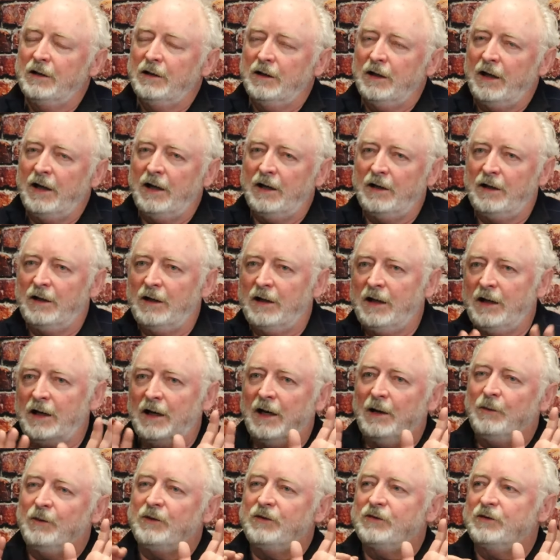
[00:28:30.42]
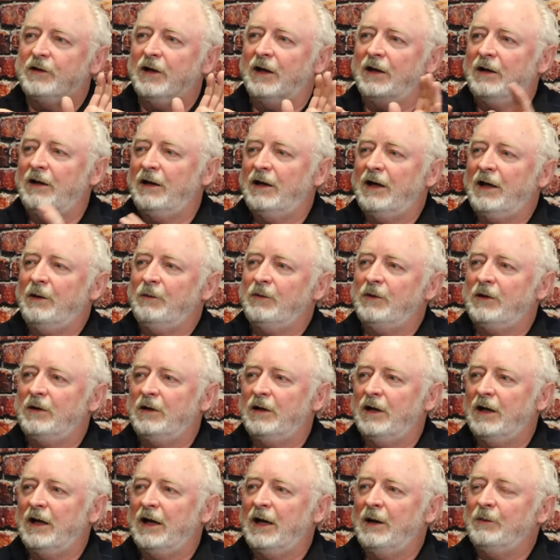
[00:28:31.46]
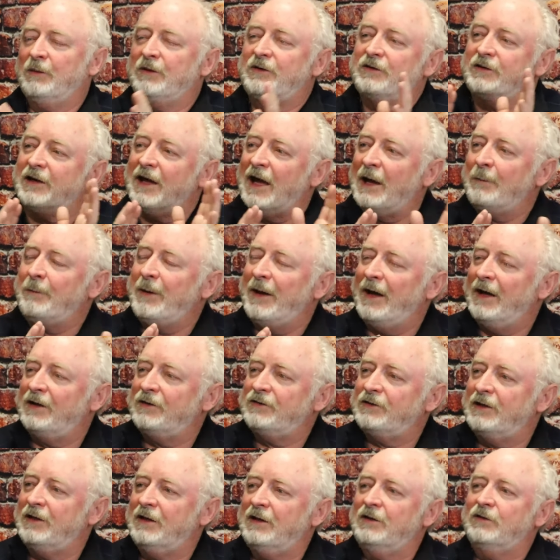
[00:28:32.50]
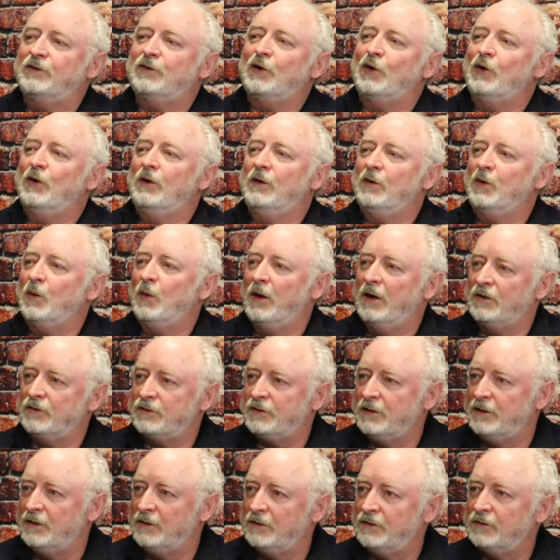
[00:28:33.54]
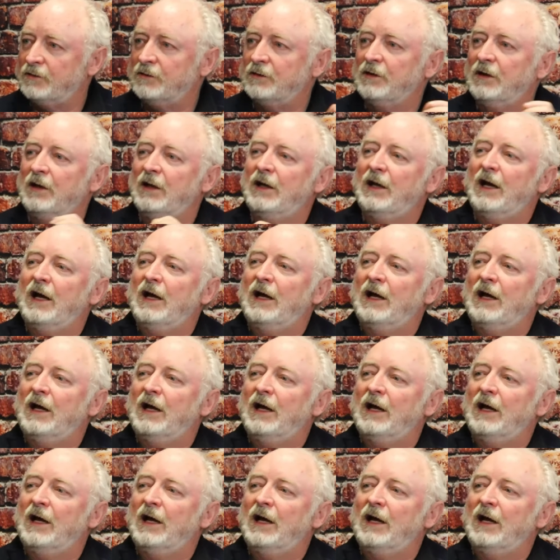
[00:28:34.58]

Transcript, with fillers: and and I would stop. I would I would stop asking certain questions. So you